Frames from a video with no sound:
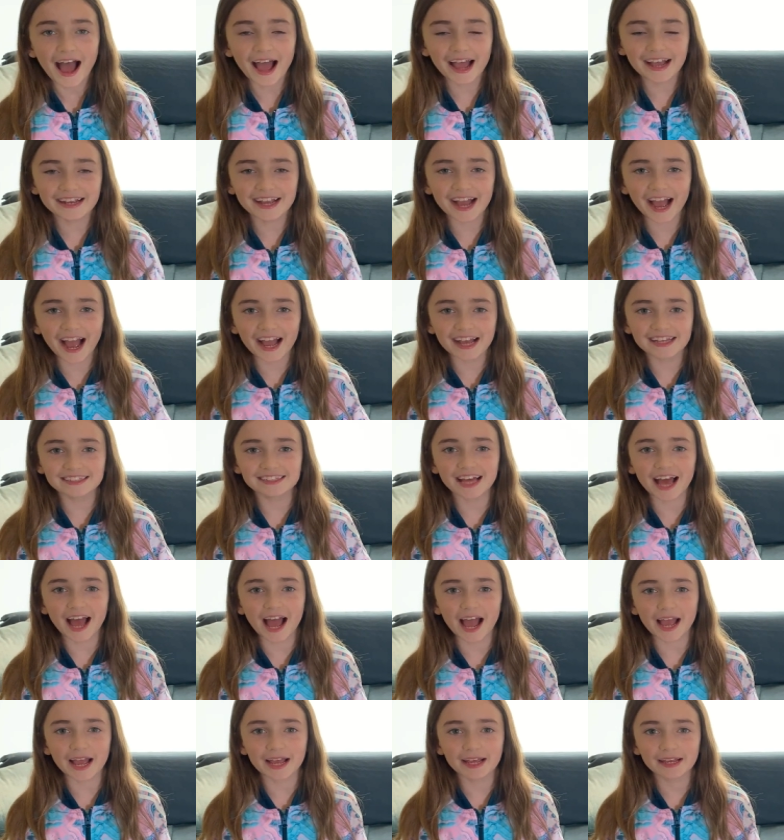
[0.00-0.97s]
Hi guys,
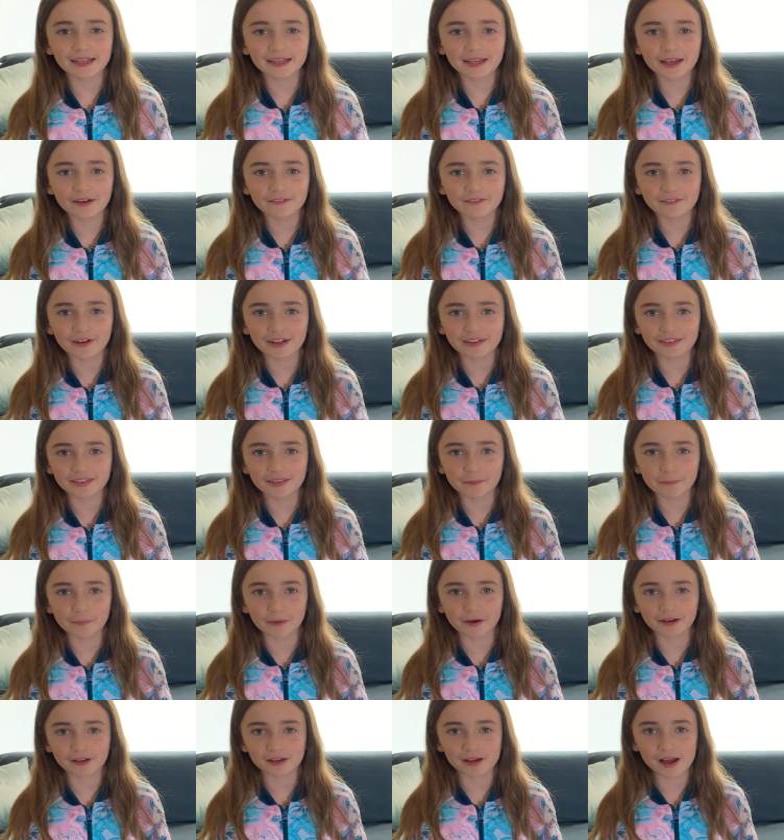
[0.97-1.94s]
I read the
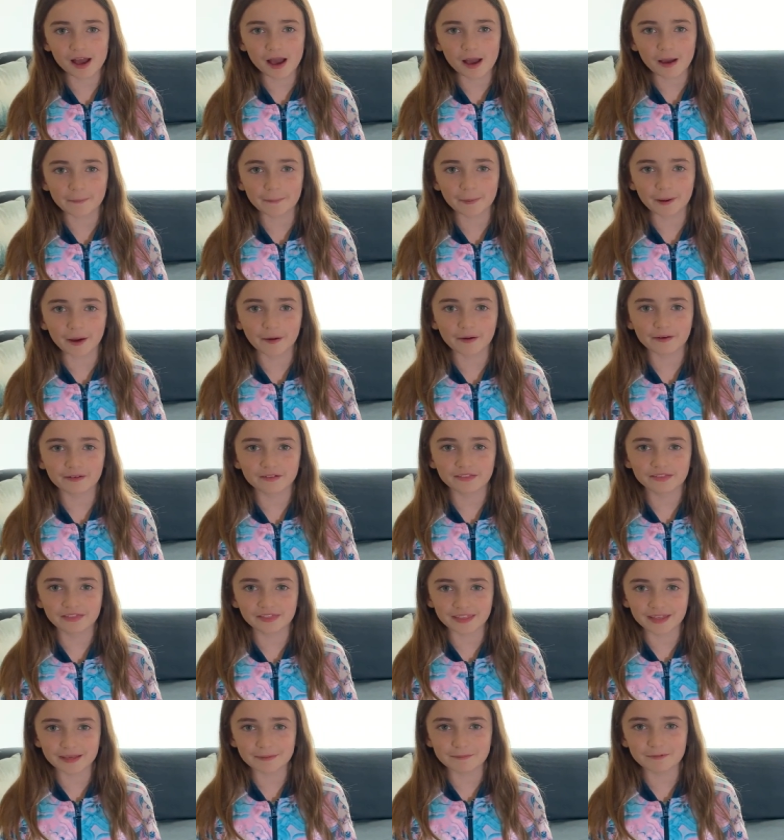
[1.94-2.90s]
book about
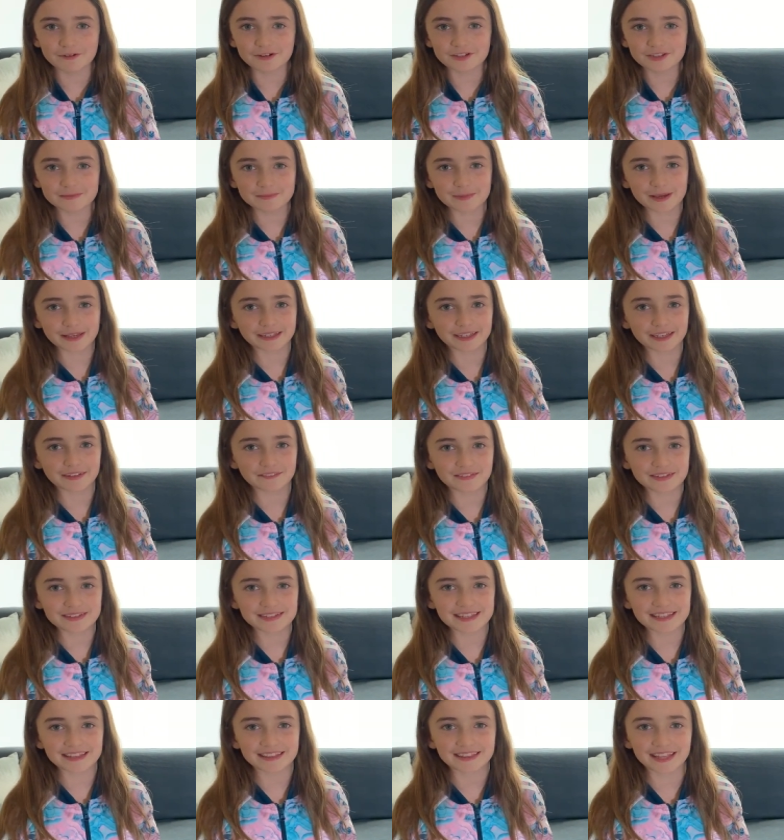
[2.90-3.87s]
the most
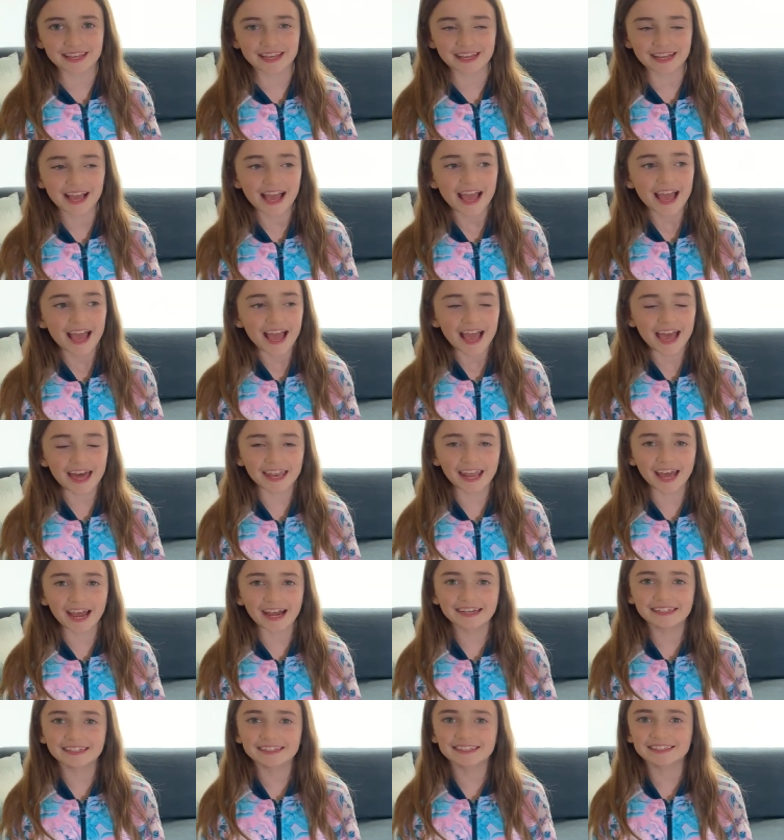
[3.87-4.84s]
magnificent thing and
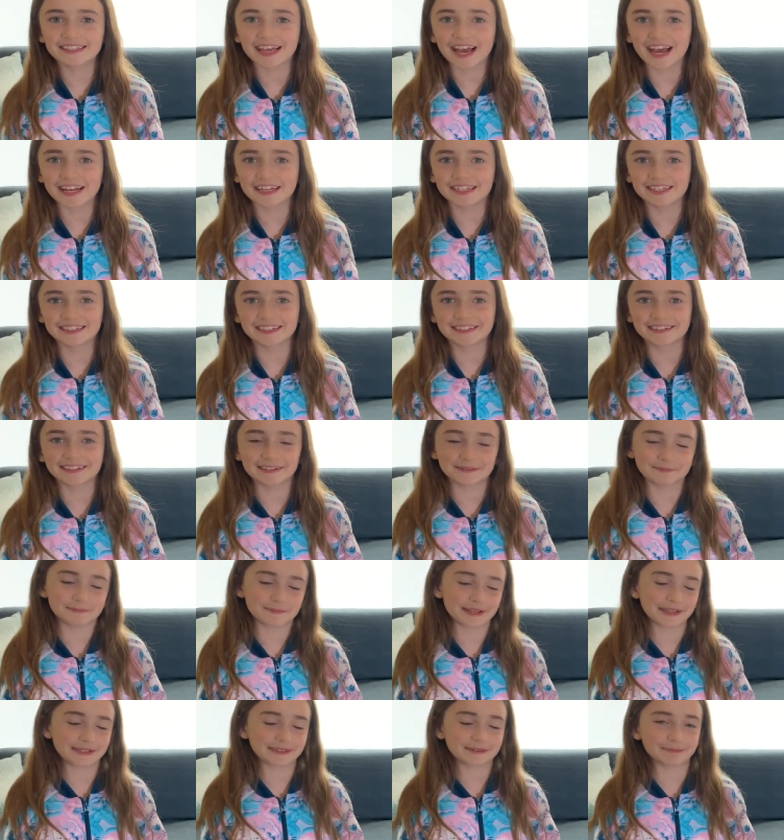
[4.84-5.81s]
I decided to
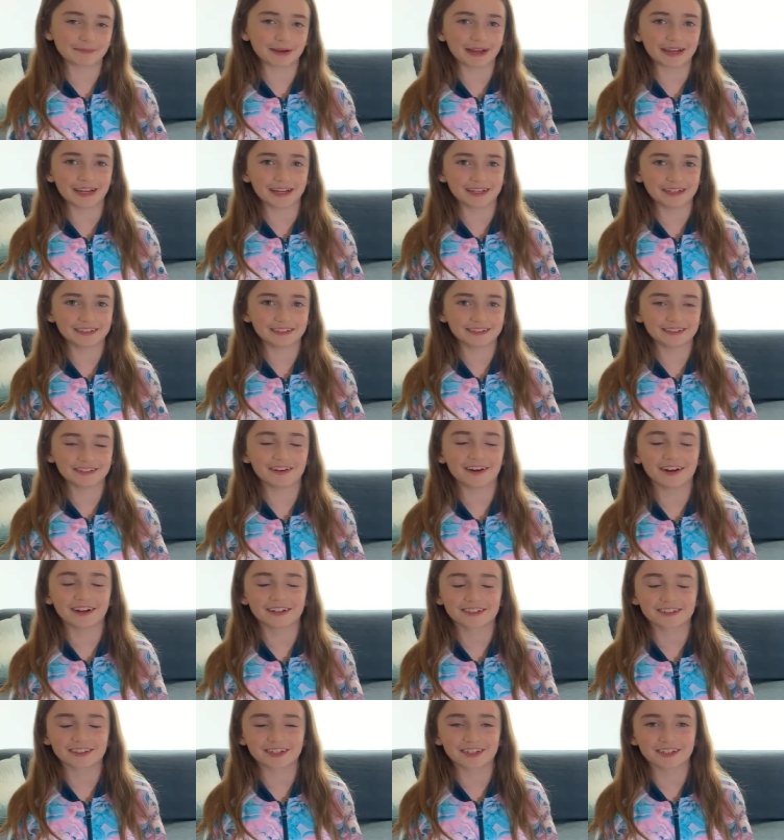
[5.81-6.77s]
make my own. So
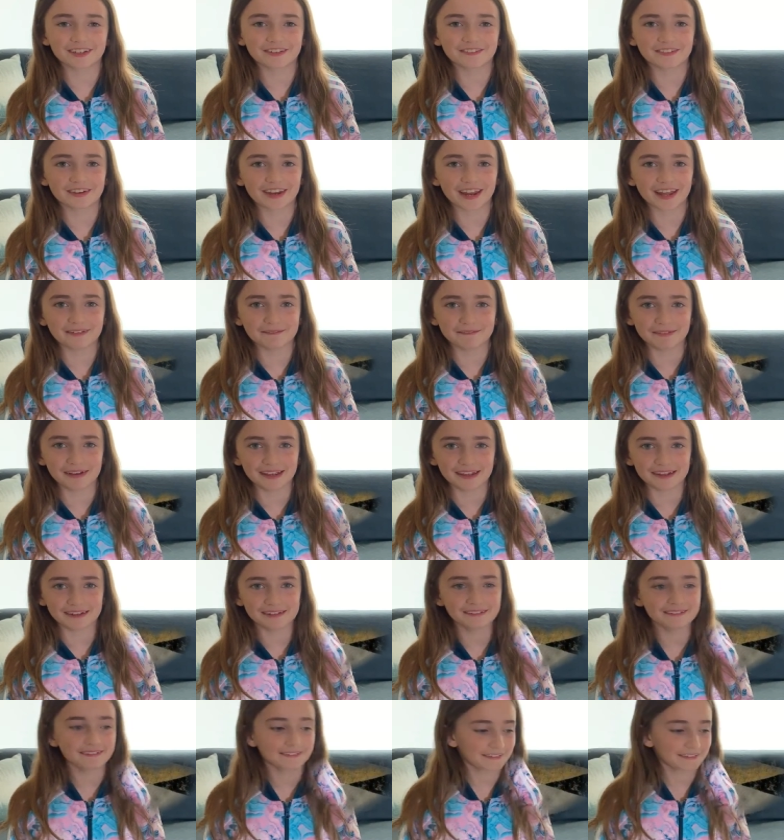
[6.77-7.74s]
I'll show you what I made.